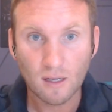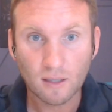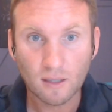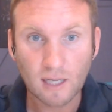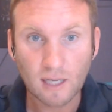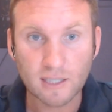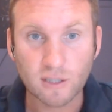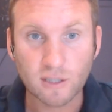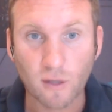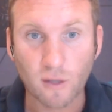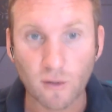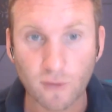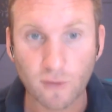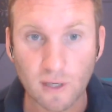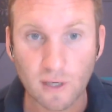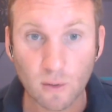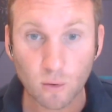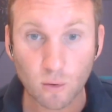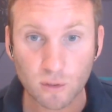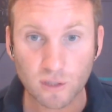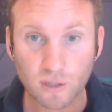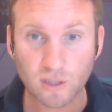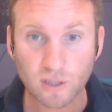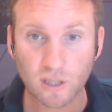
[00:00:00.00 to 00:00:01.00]
Okay, so in
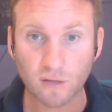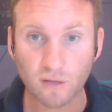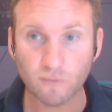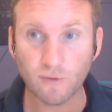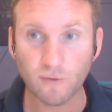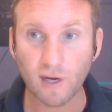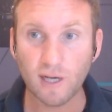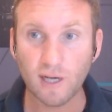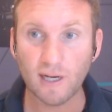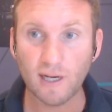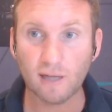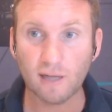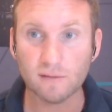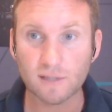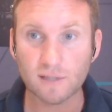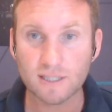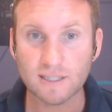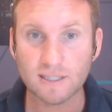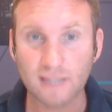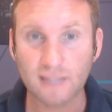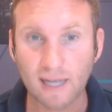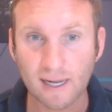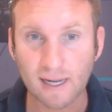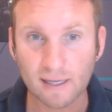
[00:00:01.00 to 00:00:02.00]
order to really
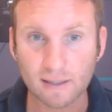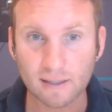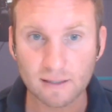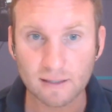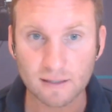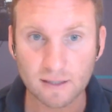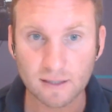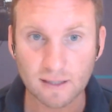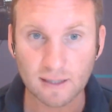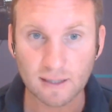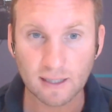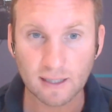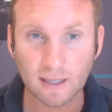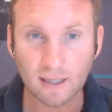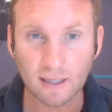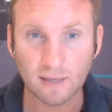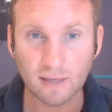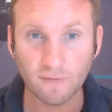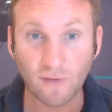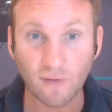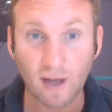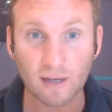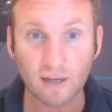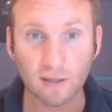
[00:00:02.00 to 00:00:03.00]
understand the
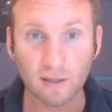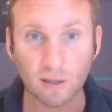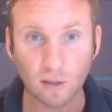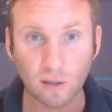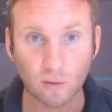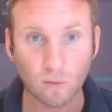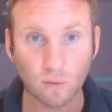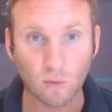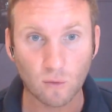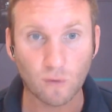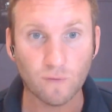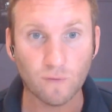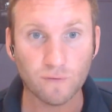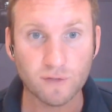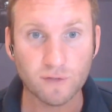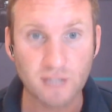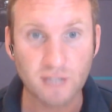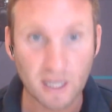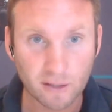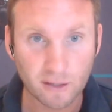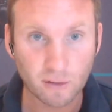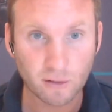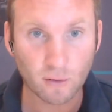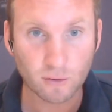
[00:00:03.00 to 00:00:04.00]
value of
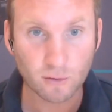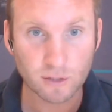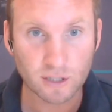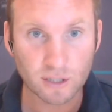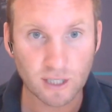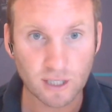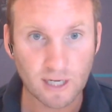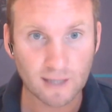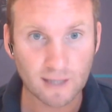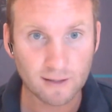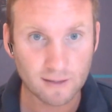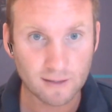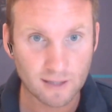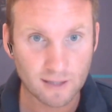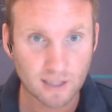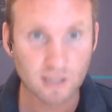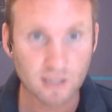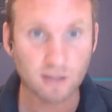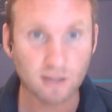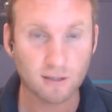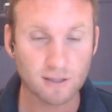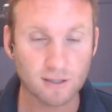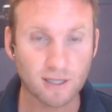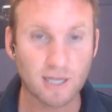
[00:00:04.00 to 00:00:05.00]
technology and
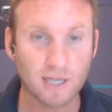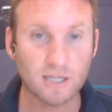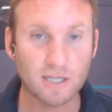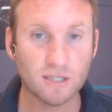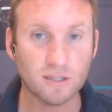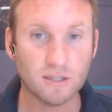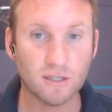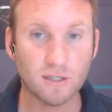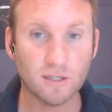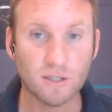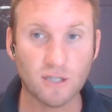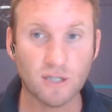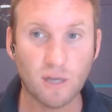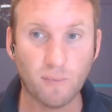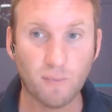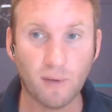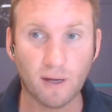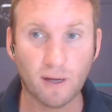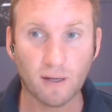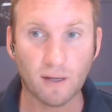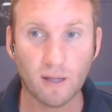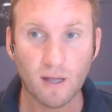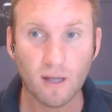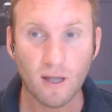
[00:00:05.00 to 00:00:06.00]
digitalizations in
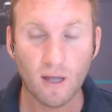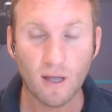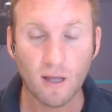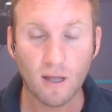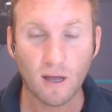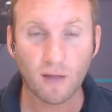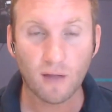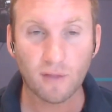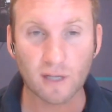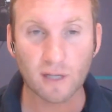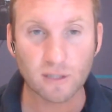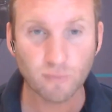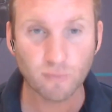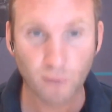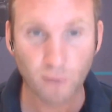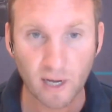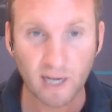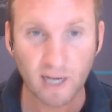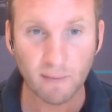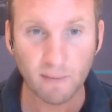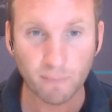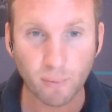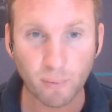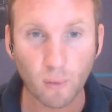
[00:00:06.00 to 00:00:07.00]
shipping, I think it's
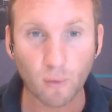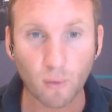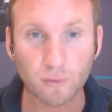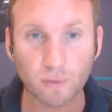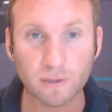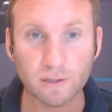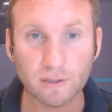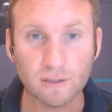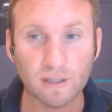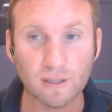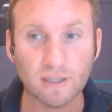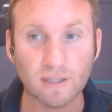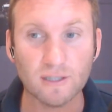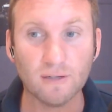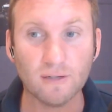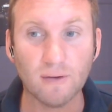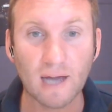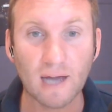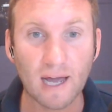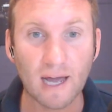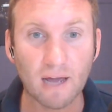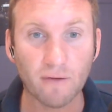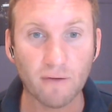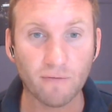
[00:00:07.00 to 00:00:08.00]
really important that you
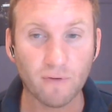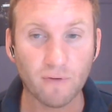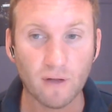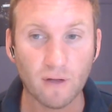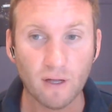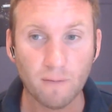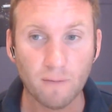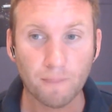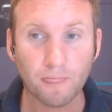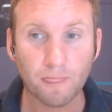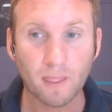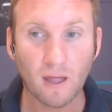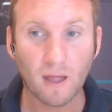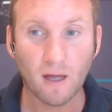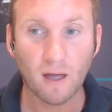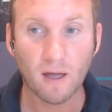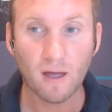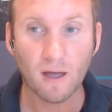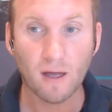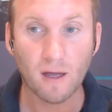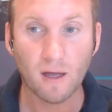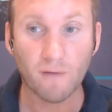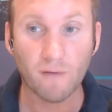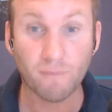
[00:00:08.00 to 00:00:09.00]
have
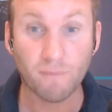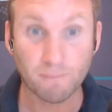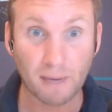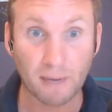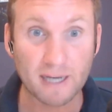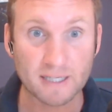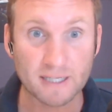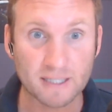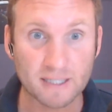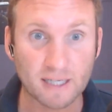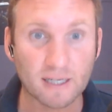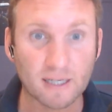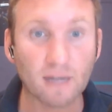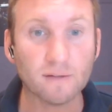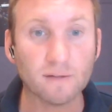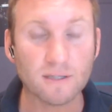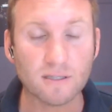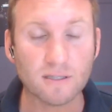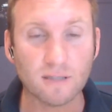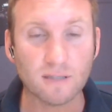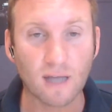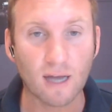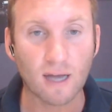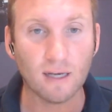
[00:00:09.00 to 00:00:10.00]
a basic
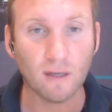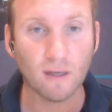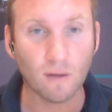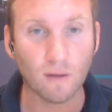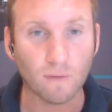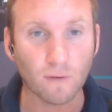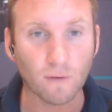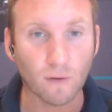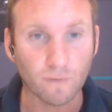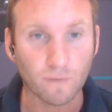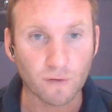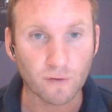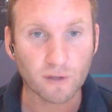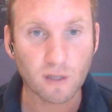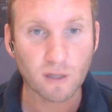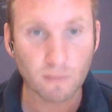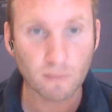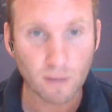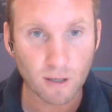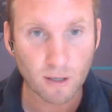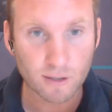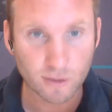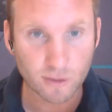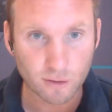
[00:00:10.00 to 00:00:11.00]
understanding of the
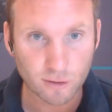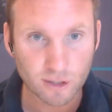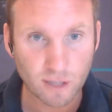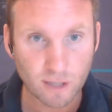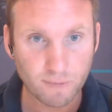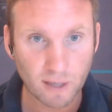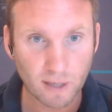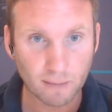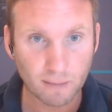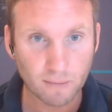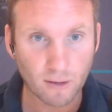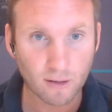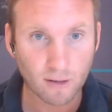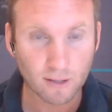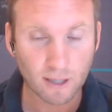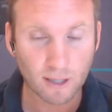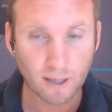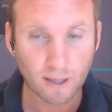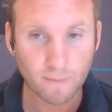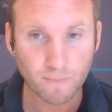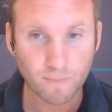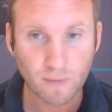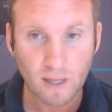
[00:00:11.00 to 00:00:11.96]
commercial shipping market.